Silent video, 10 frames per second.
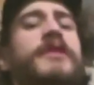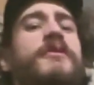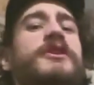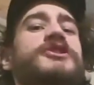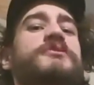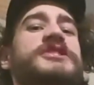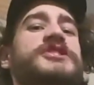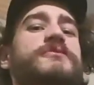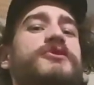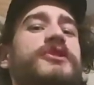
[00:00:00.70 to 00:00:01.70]
power
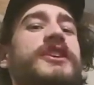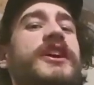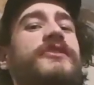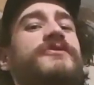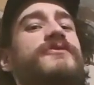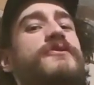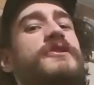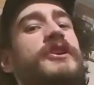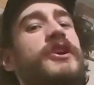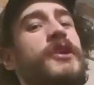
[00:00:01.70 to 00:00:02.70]
twister workout
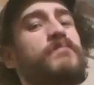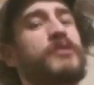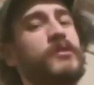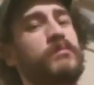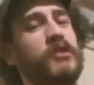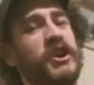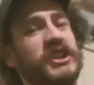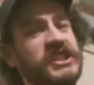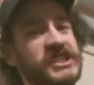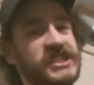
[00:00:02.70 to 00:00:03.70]
for the upper
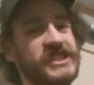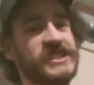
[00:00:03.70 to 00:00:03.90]
body.